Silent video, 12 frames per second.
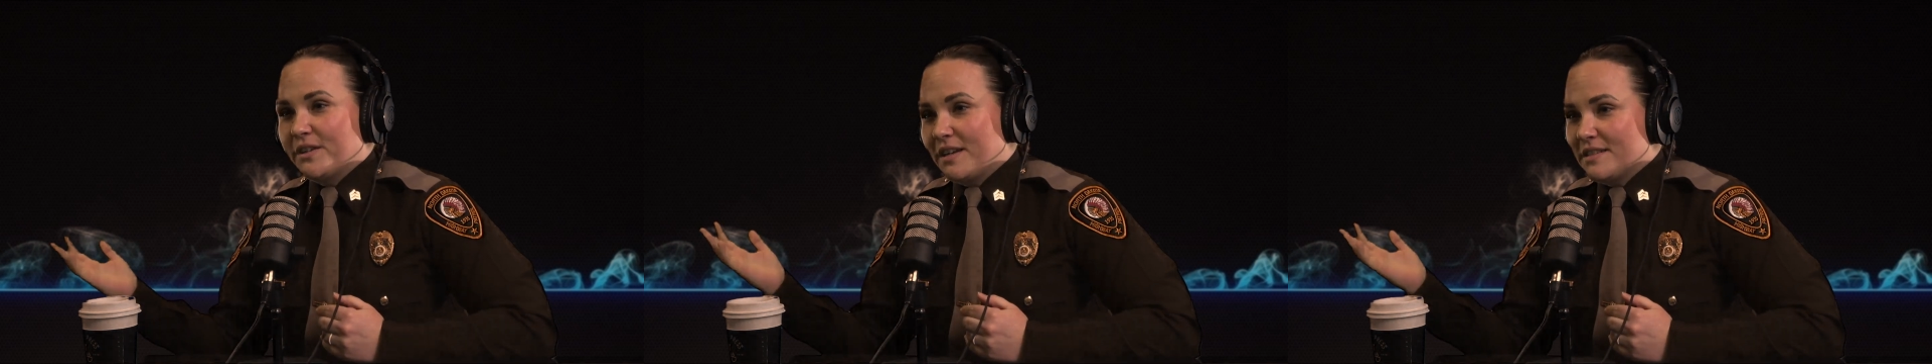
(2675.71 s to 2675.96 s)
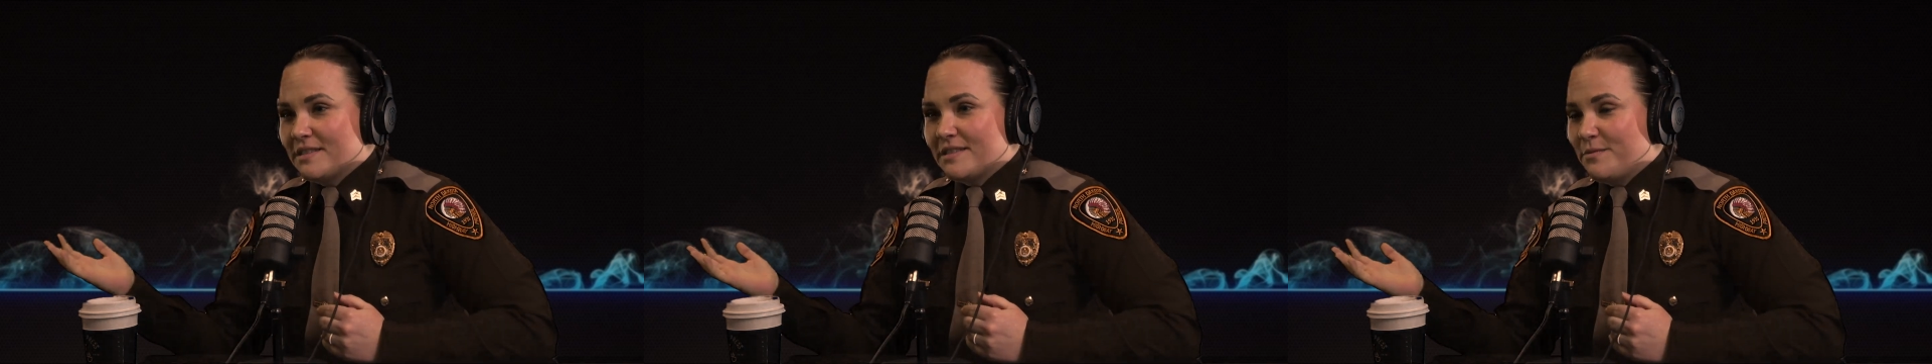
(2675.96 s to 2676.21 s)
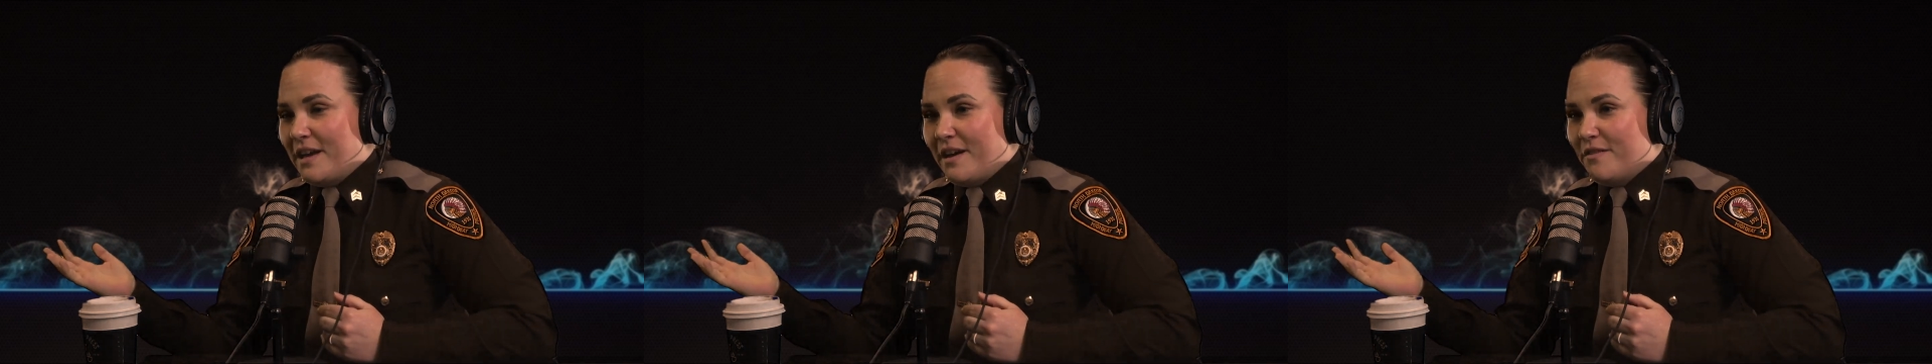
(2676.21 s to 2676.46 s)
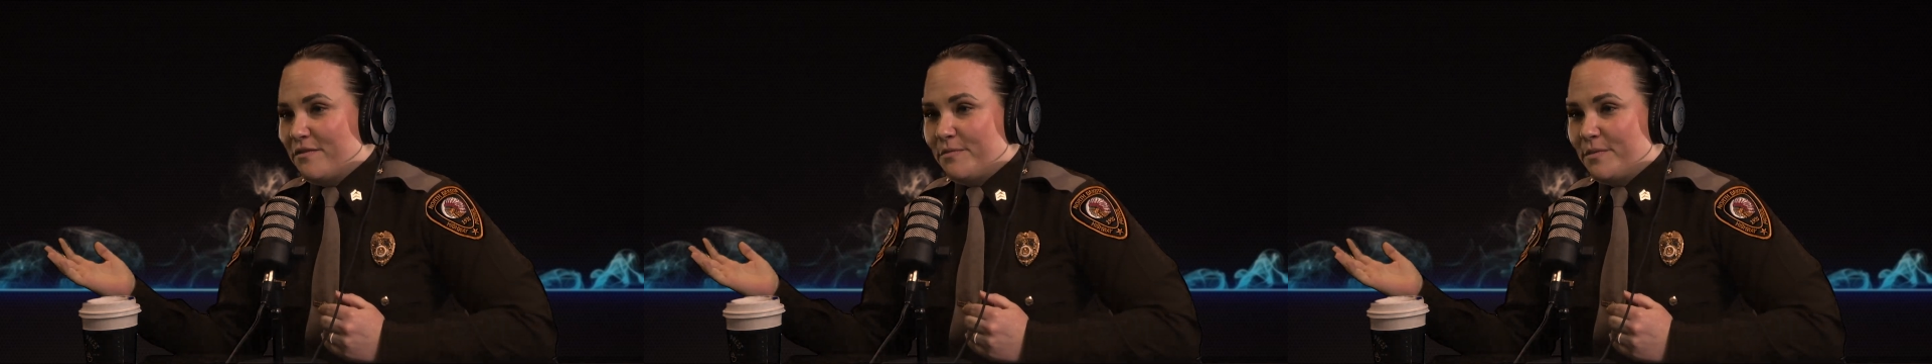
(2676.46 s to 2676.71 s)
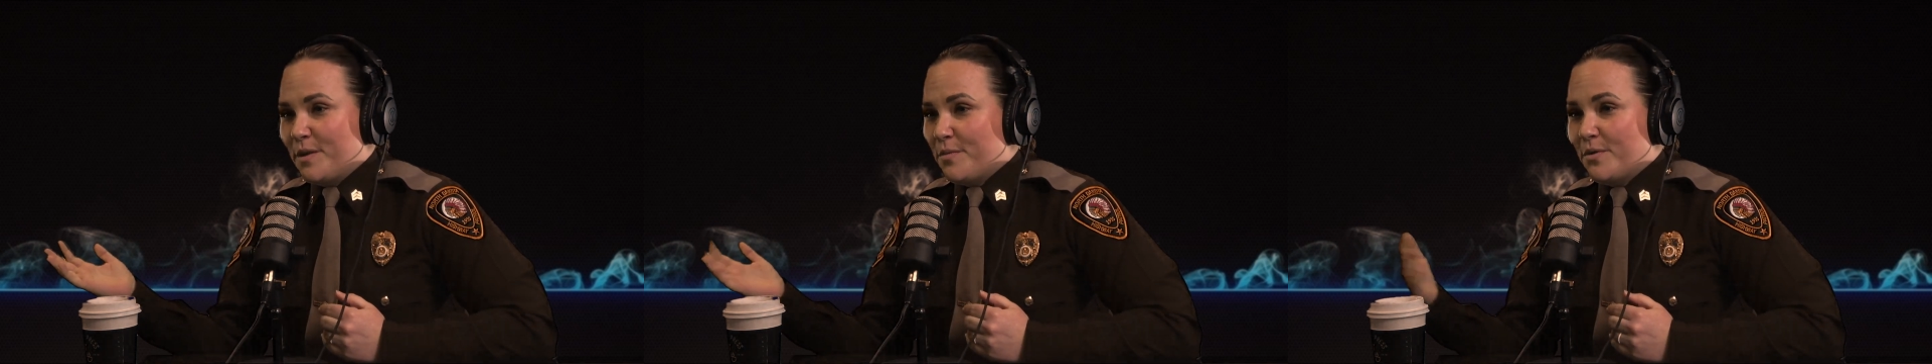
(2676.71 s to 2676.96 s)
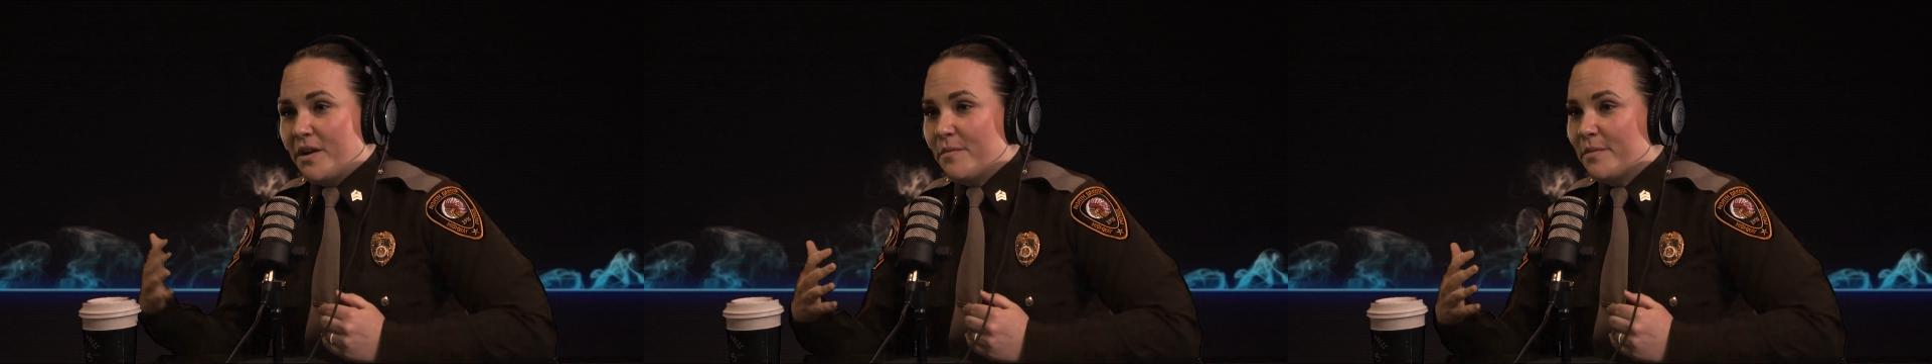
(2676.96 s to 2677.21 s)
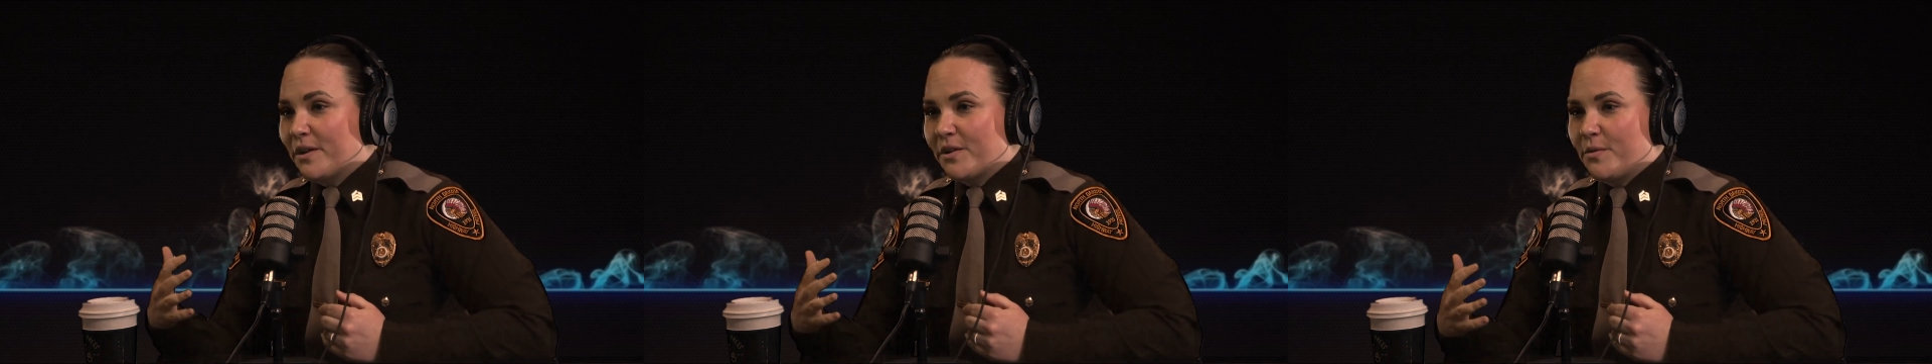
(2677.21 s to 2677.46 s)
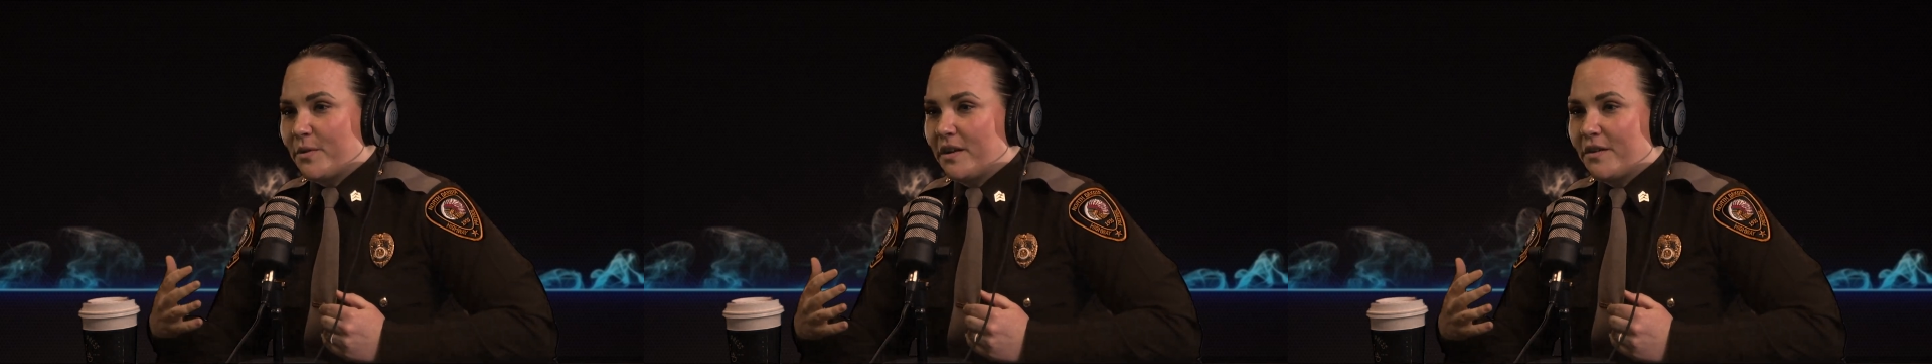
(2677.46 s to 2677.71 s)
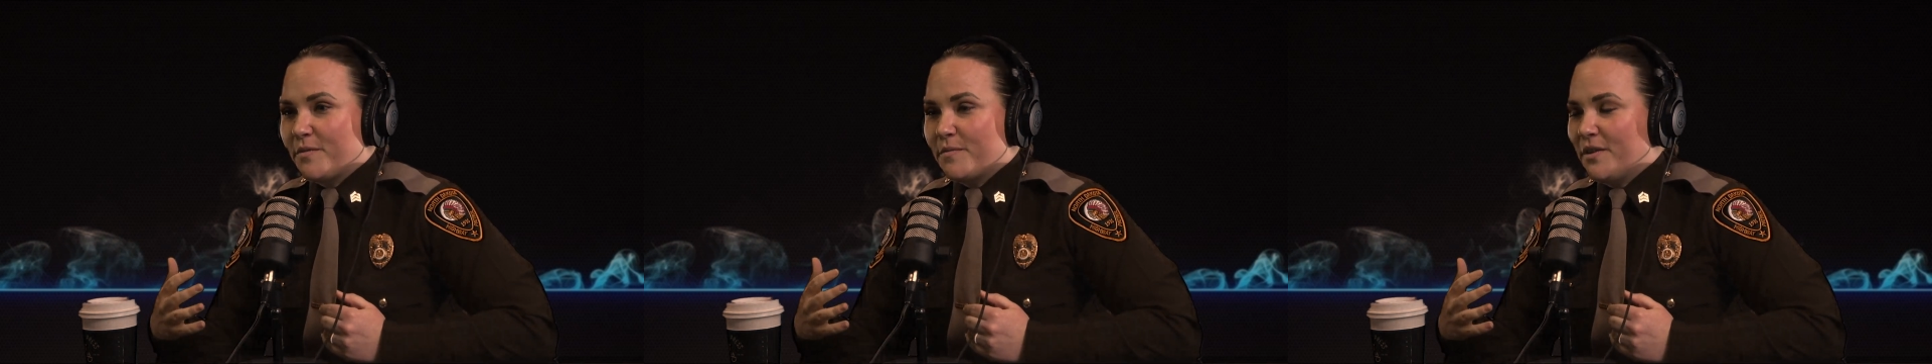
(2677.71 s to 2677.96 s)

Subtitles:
because we have people come here to work from